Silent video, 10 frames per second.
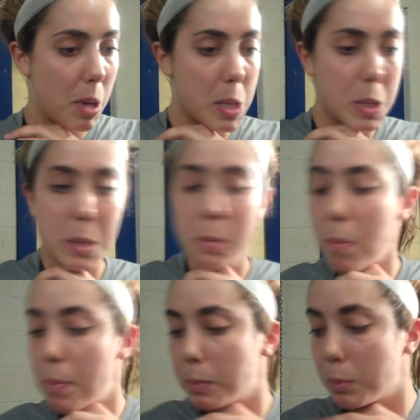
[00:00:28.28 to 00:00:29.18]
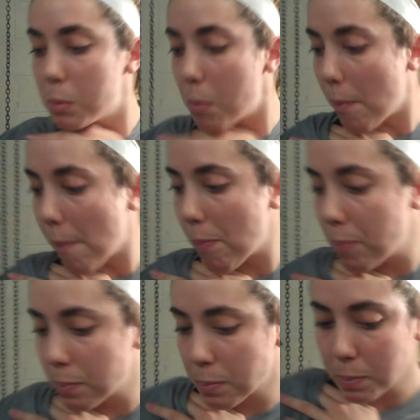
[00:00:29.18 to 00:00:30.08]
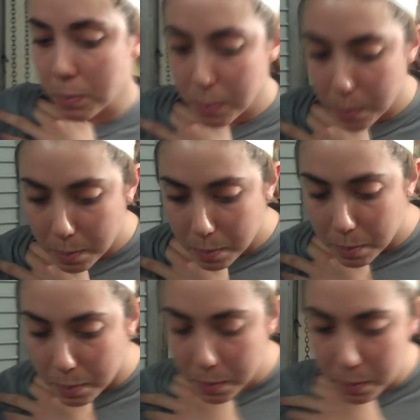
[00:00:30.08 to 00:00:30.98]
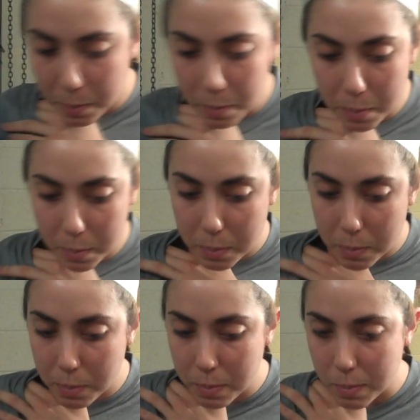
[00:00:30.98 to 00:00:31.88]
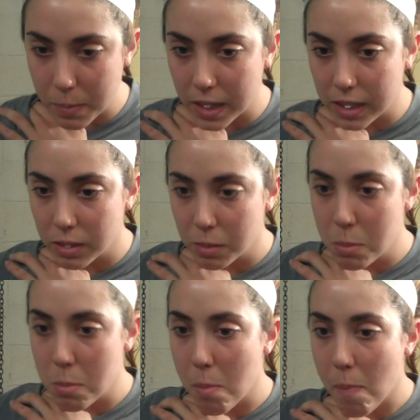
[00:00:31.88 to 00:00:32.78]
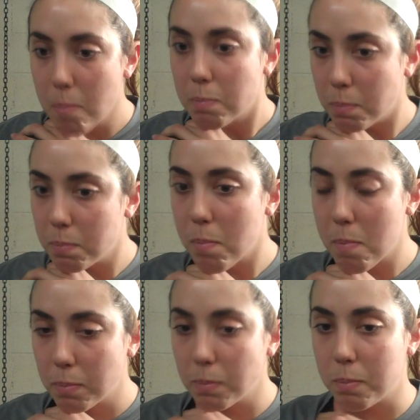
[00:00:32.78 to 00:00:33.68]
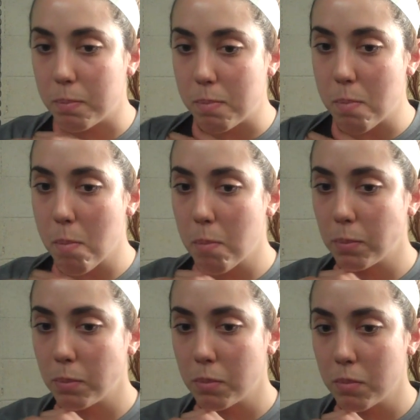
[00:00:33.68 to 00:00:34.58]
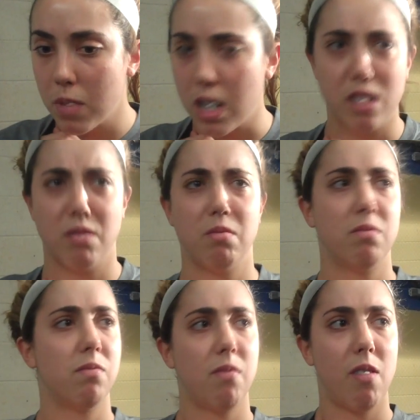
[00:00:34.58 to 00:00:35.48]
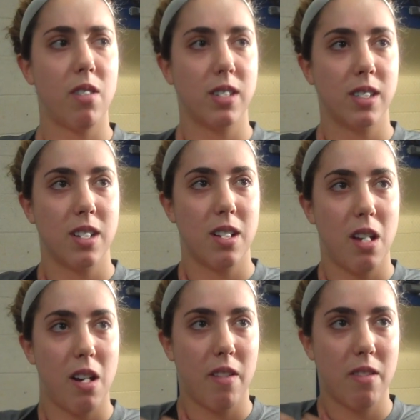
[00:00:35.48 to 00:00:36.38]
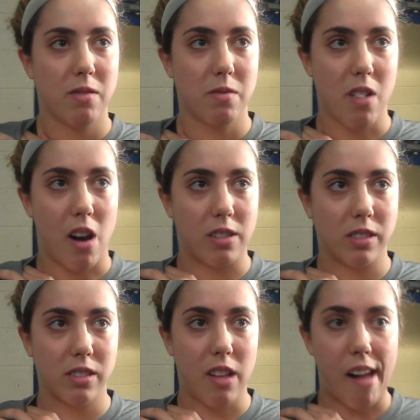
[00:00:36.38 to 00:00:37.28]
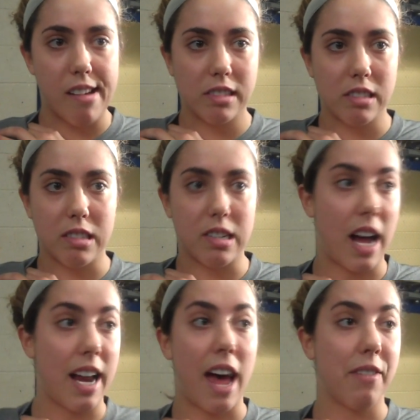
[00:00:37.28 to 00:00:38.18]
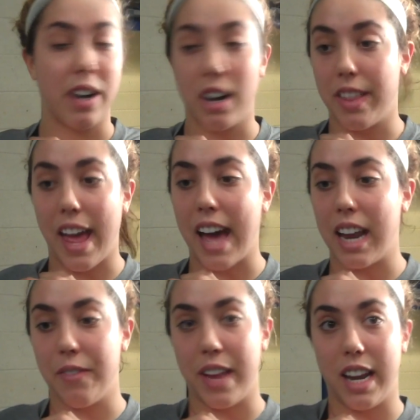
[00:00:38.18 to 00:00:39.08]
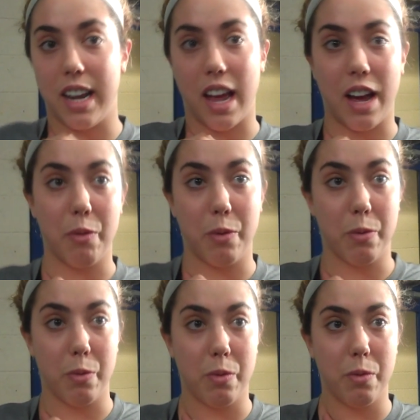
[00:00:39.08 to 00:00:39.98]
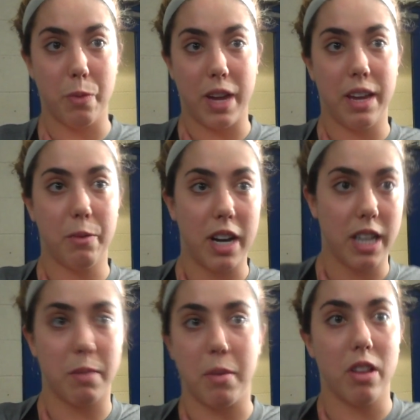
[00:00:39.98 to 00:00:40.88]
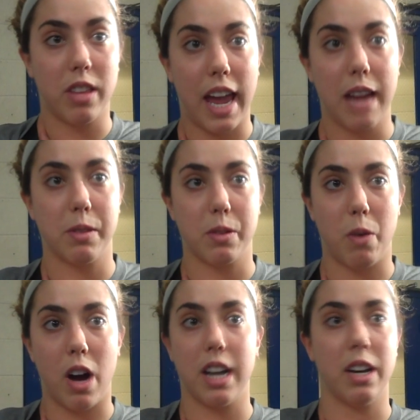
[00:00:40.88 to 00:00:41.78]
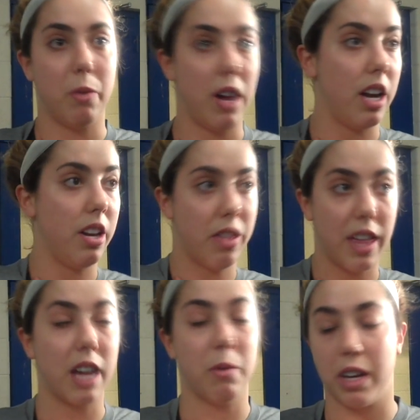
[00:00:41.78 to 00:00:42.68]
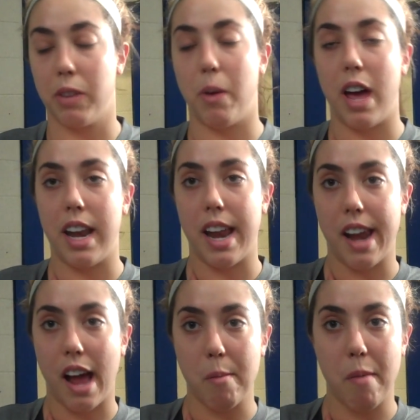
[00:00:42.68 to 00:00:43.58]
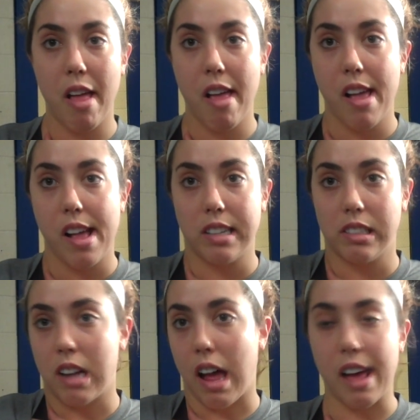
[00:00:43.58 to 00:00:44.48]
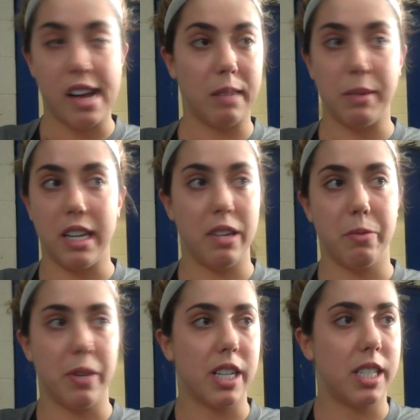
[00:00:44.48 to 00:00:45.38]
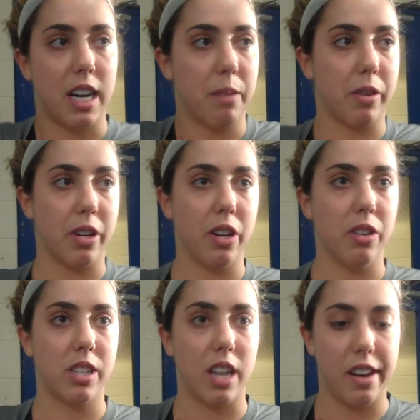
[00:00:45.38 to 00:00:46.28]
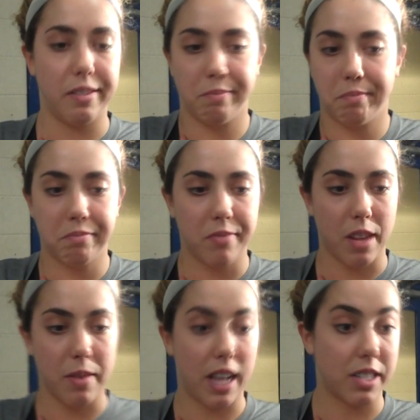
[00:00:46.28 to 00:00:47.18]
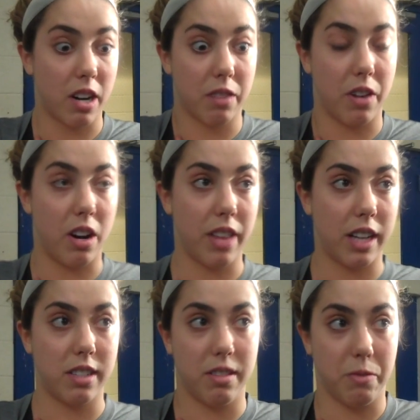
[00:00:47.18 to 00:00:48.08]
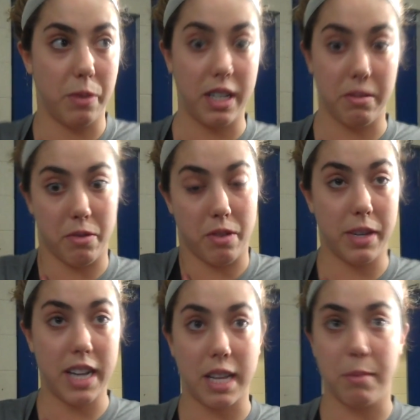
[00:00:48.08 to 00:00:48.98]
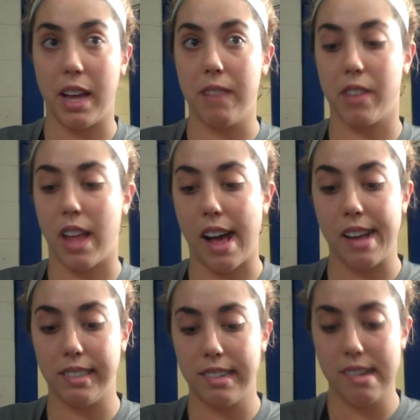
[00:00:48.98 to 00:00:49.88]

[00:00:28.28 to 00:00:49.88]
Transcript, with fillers: Maybe you've heard some people say to you today, uh, you, know, you lost to two ranked teams on the road. Mm-hmm. Don't worry about oh. that. Does that frustrate you, anger you when you hear that? Oh, I haven't heard that. I mean, we went into both games wanting to win and thinking we could win, and um, I mean, we just didn't produce, and I mean that's our fault. That's we we take the blame for that.